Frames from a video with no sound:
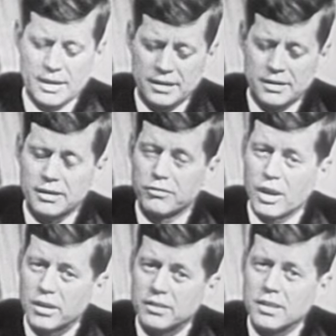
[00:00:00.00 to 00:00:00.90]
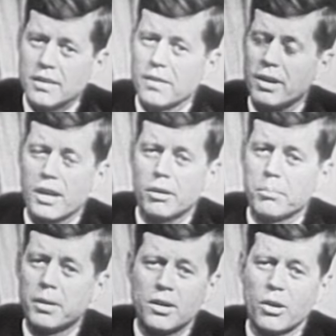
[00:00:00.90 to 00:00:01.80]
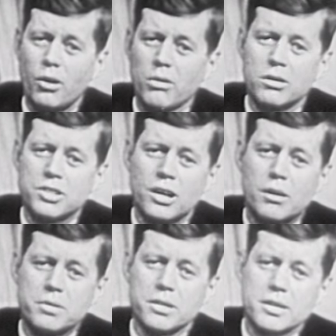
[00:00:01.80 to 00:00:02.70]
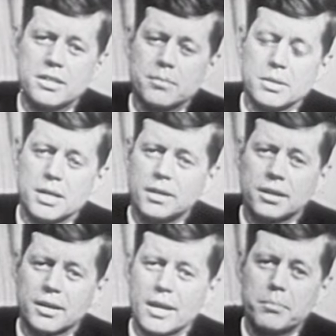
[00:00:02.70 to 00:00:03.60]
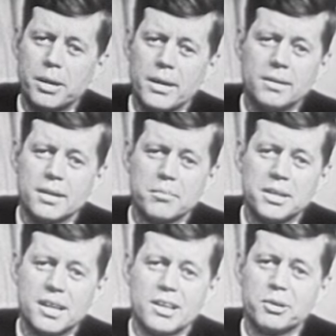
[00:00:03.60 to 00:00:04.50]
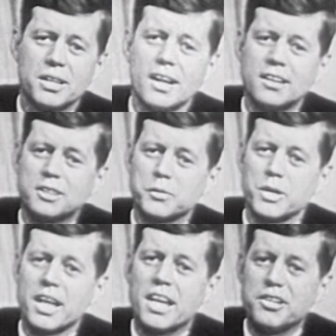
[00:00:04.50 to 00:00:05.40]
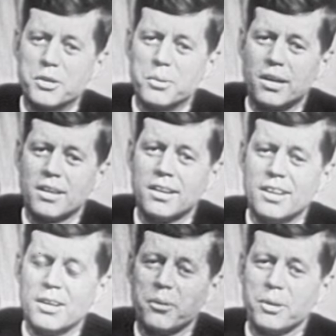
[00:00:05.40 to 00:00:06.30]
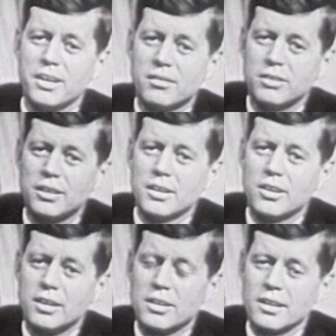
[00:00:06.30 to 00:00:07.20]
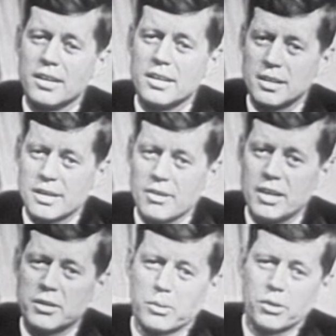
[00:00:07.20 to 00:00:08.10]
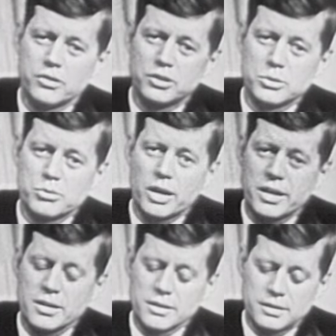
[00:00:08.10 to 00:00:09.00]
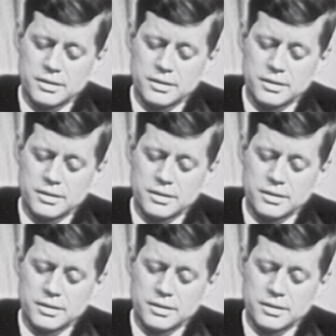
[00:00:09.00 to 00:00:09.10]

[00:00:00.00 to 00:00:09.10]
and volunteer their help. All the jobs that need to be done in a campaign can be done regardless of what age you are. We have a lady in our headquarters who's writing